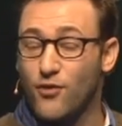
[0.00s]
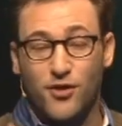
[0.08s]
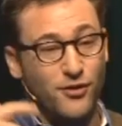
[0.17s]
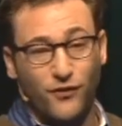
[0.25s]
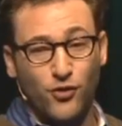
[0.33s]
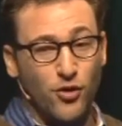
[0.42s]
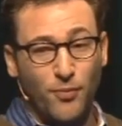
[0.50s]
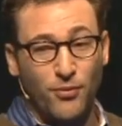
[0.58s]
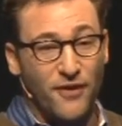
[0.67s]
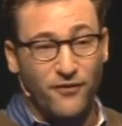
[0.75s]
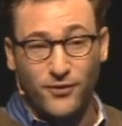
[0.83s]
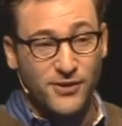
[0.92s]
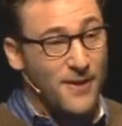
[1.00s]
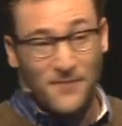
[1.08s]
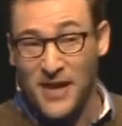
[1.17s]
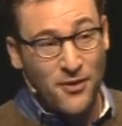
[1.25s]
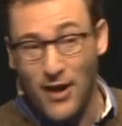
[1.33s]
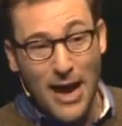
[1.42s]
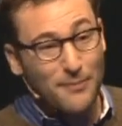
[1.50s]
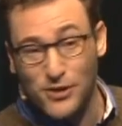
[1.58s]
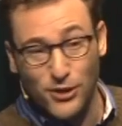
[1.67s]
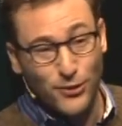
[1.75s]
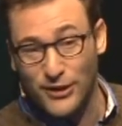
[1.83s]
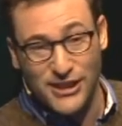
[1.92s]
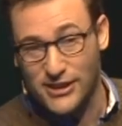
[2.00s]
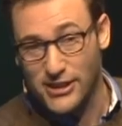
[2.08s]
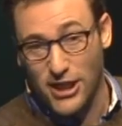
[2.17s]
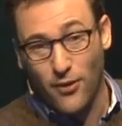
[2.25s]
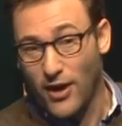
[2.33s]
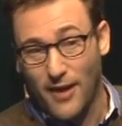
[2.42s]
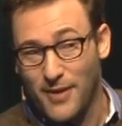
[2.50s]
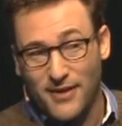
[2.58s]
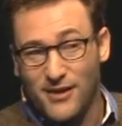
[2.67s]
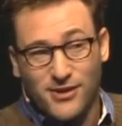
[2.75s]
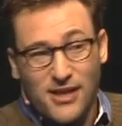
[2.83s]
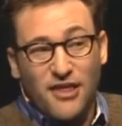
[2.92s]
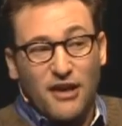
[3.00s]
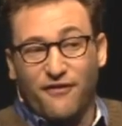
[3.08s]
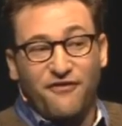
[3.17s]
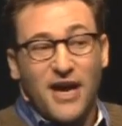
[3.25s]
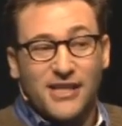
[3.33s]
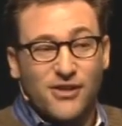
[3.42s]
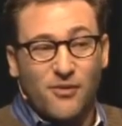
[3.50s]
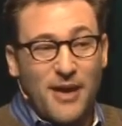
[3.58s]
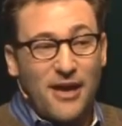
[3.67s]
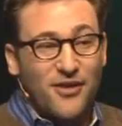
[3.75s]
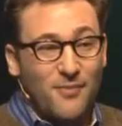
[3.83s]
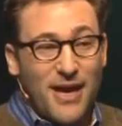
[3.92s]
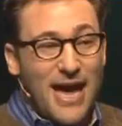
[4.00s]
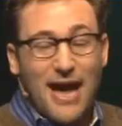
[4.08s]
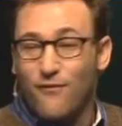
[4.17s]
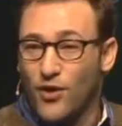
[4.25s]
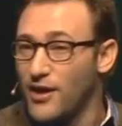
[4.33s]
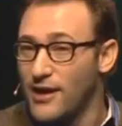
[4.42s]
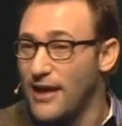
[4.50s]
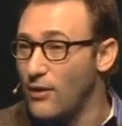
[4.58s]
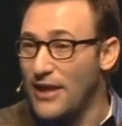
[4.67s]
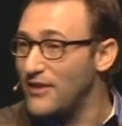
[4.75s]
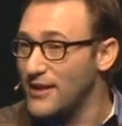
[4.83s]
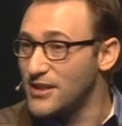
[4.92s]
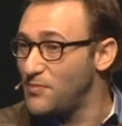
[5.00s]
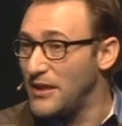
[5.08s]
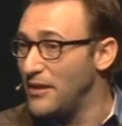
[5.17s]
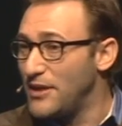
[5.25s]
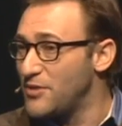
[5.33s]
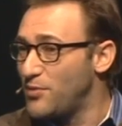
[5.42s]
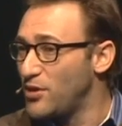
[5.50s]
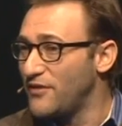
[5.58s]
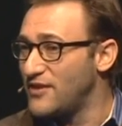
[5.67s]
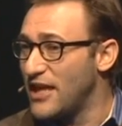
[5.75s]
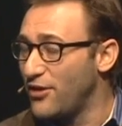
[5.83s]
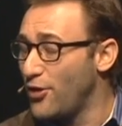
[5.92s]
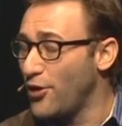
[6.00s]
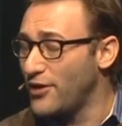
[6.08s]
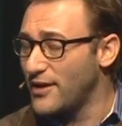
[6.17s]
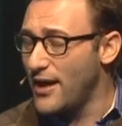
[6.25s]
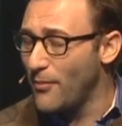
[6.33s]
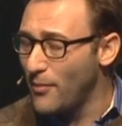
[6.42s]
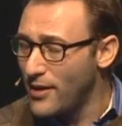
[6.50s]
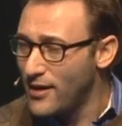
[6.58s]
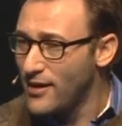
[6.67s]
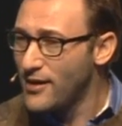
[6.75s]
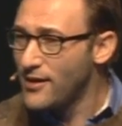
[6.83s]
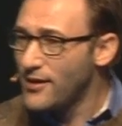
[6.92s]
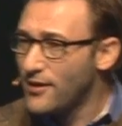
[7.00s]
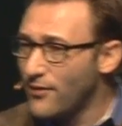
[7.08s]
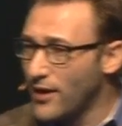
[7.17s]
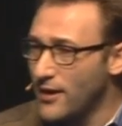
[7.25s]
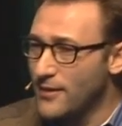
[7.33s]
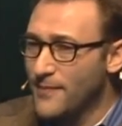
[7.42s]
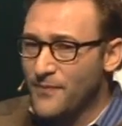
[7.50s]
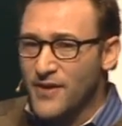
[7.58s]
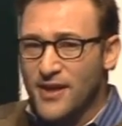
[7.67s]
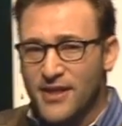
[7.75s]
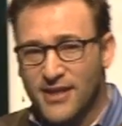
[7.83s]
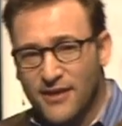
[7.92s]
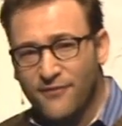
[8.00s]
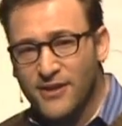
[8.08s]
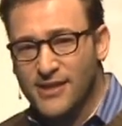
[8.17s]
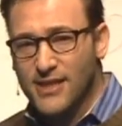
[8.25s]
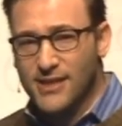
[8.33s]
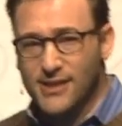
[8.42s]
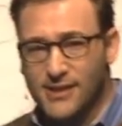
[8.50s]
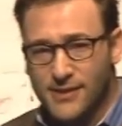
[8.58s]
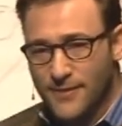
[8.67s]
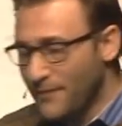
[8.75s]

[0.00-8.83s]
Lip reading: there's fewer peripherals, and they're absolutely slower. I mean, there's nothing faster about them. I have one, and I get that spinning beach ball of death all the time, right? The difference is,